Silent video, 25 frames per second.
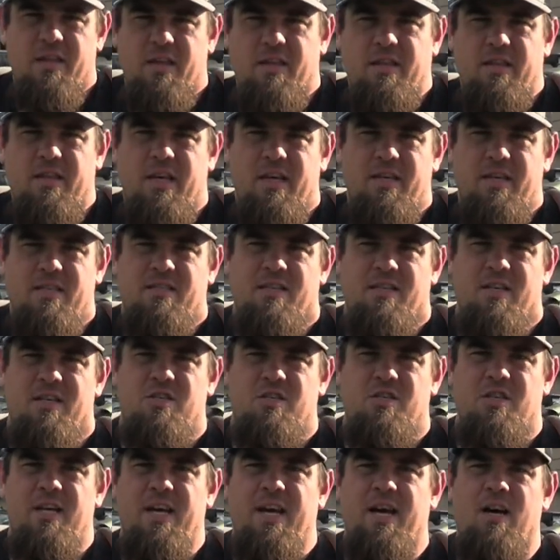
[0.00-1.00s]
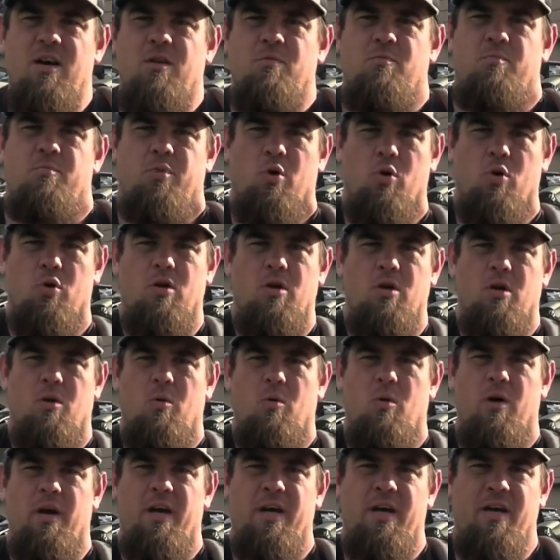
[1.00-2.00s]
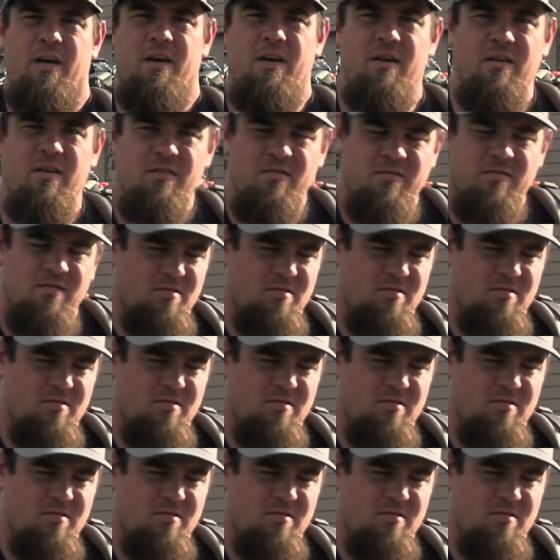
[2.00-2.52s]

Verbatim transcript: that they cinch down pulling away.